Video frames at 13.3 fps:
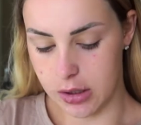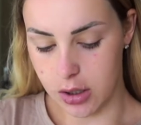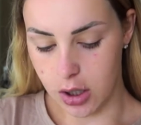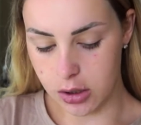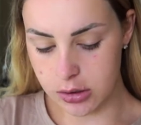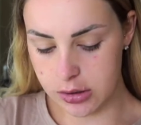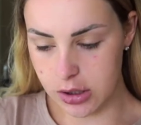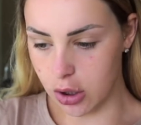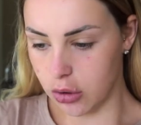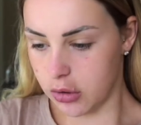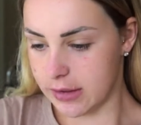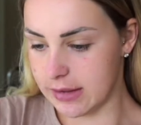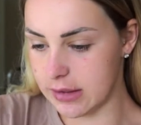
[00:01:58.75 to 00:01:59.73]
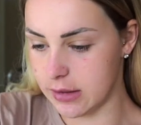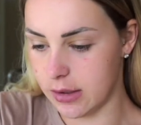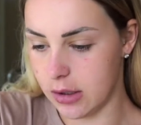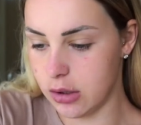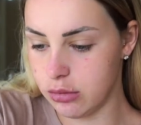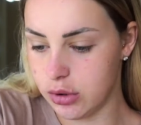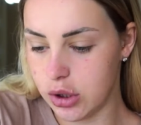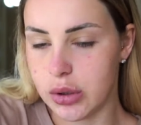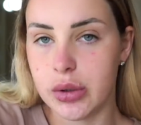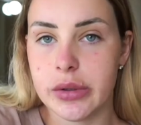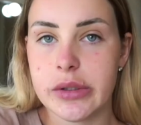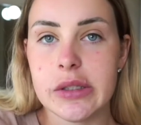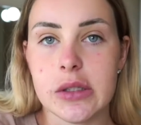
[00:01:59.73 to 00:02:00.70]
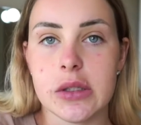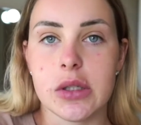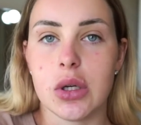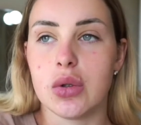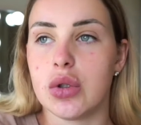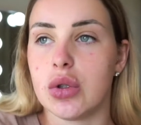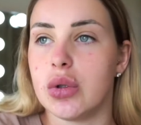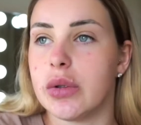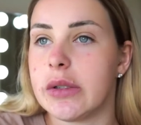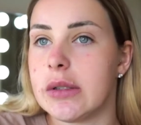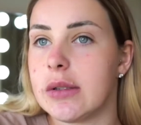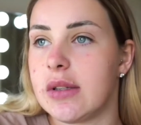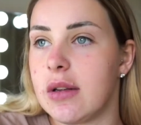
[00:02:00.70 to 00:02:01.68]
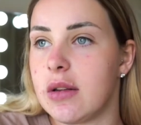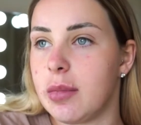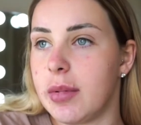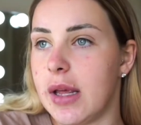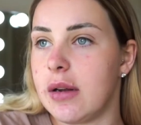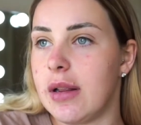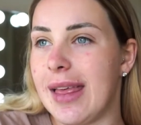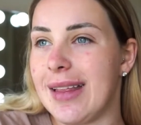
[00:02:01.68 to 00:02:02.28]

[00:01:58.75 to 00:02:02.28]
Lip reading: Hold the horses, hold your horses, hold your horses. Let's blend.